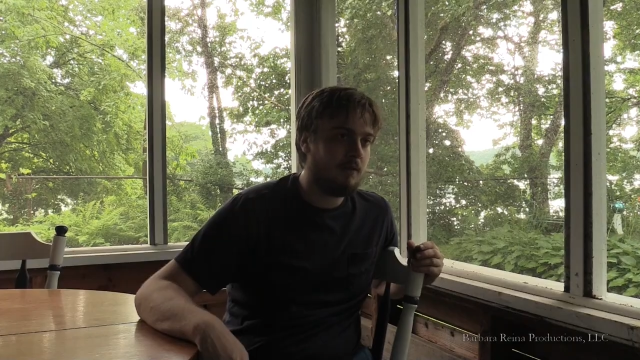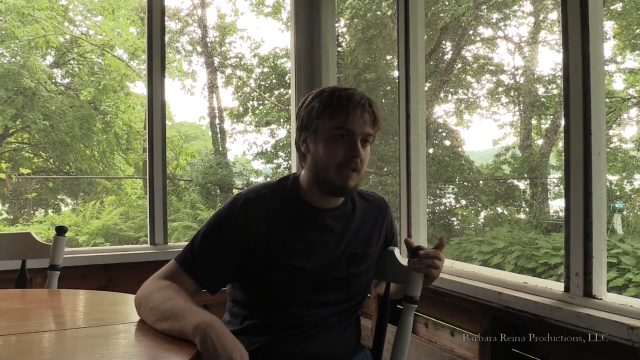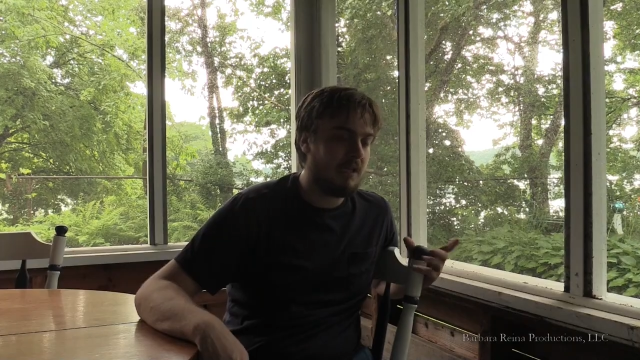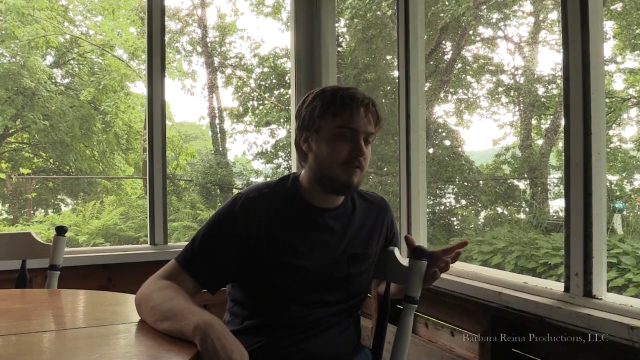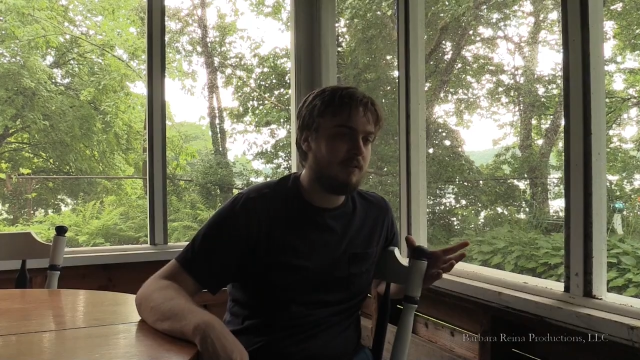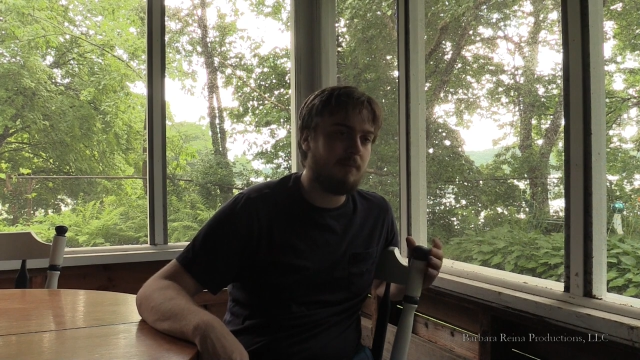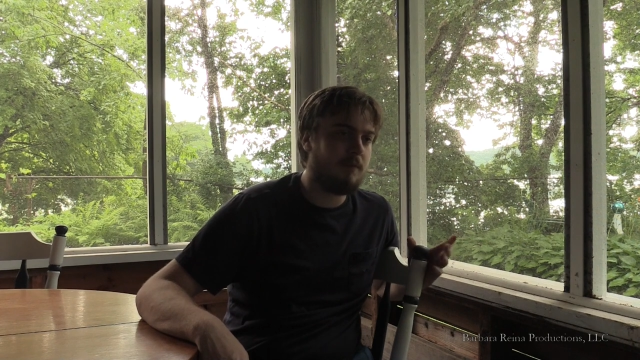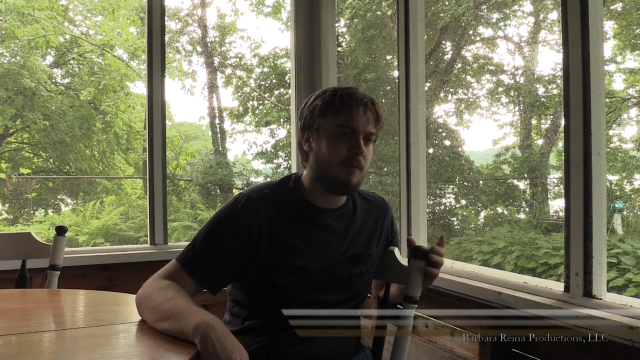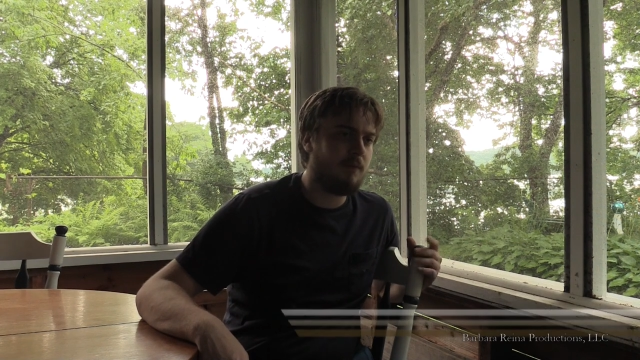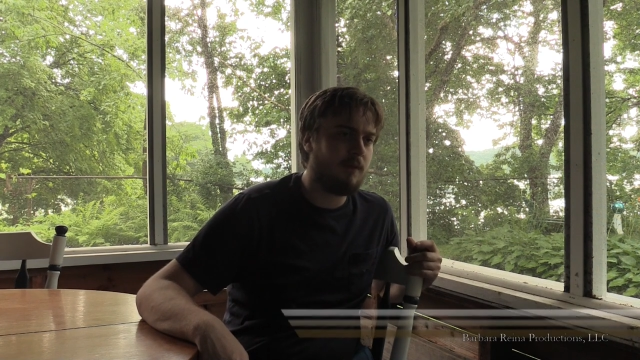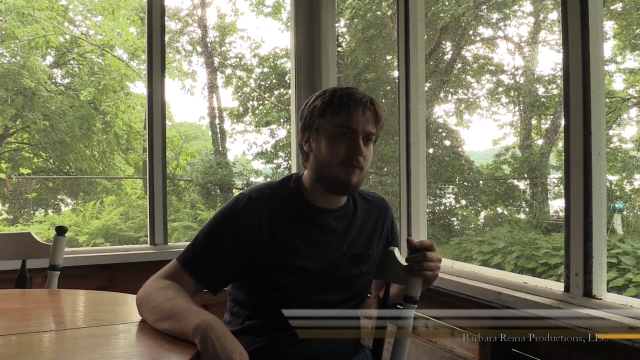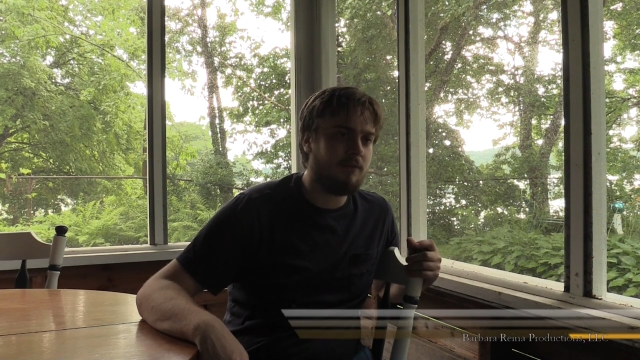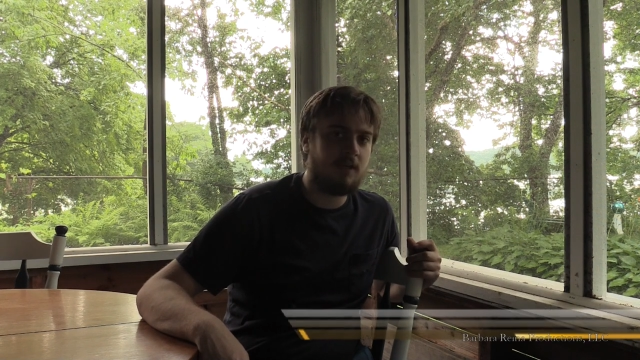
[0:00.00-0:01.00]
That's something when
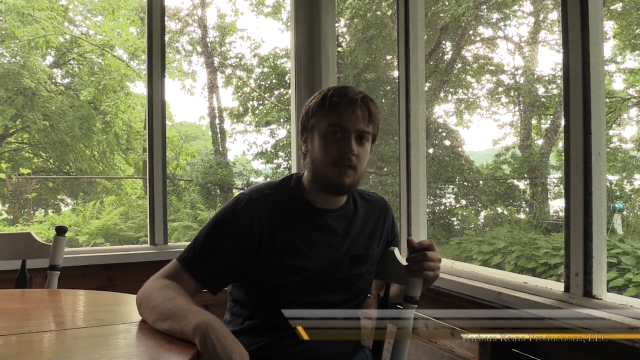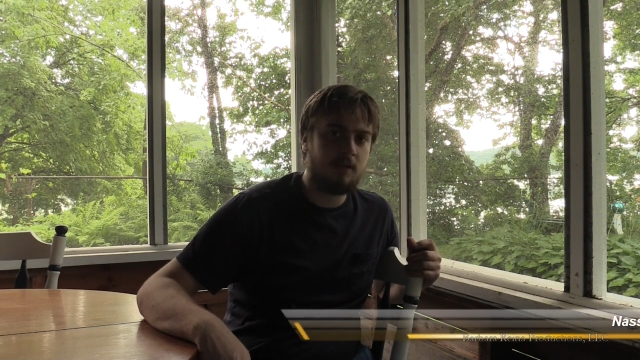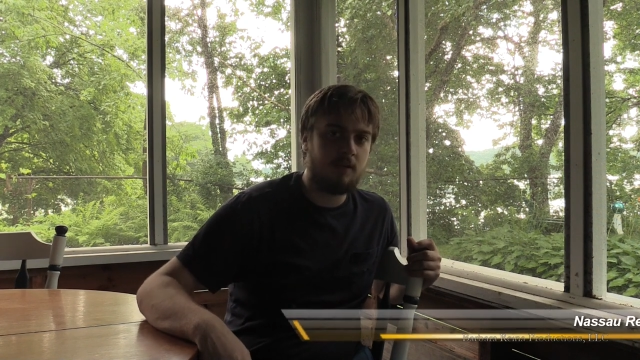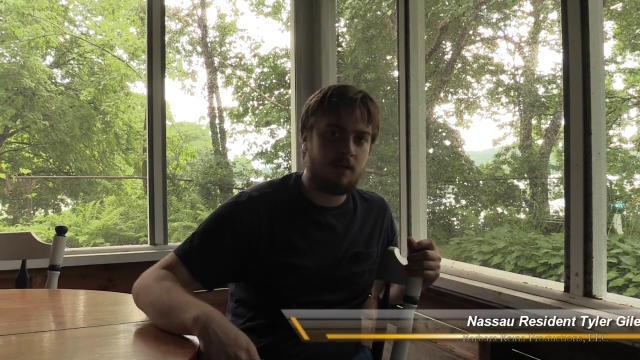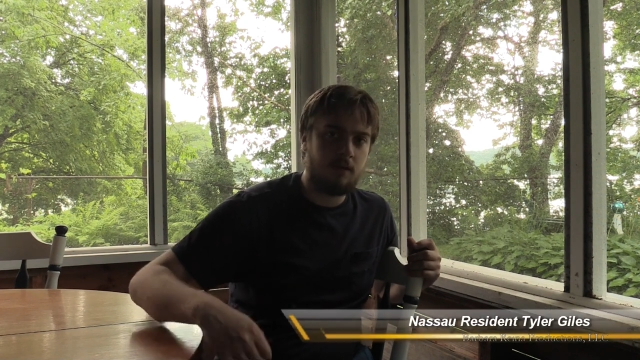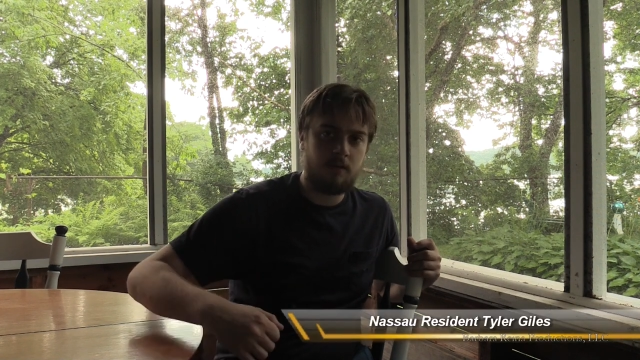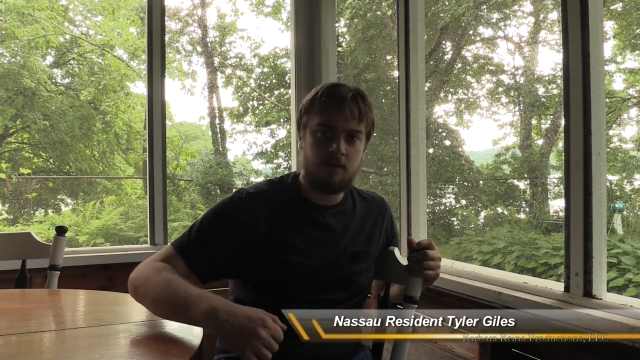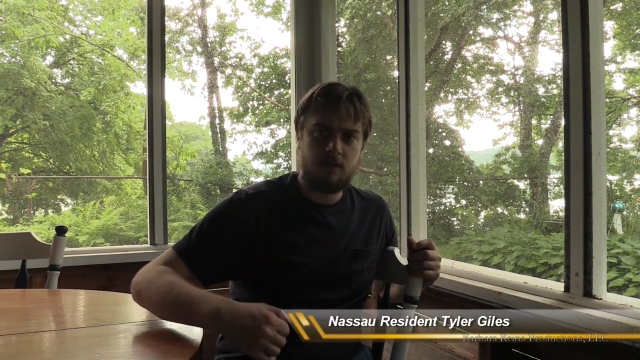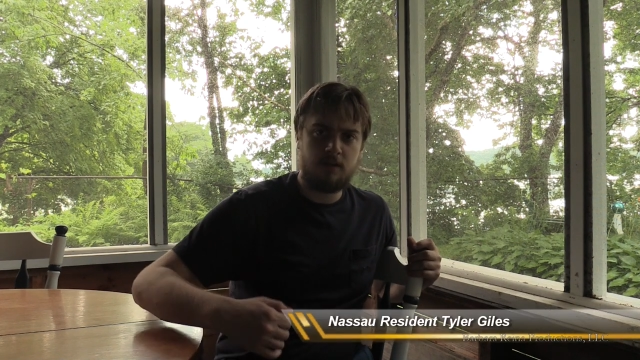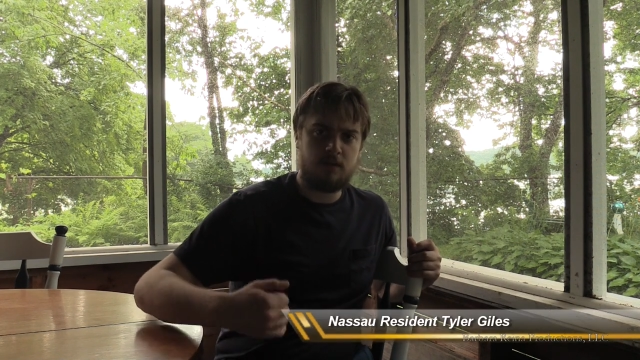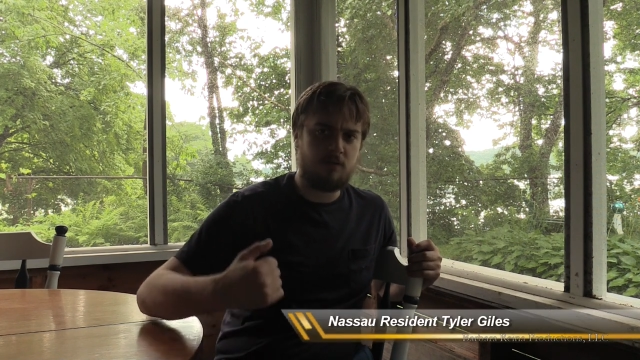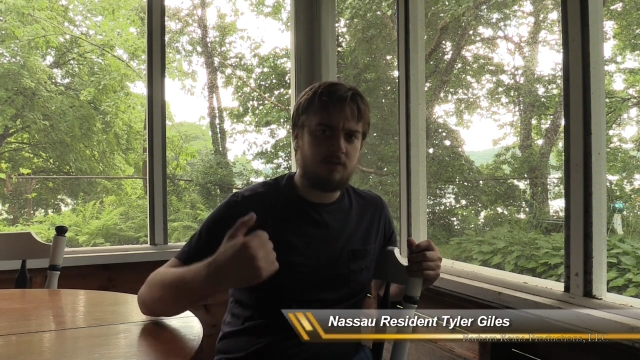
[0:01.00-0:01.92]
I was a kid that you'd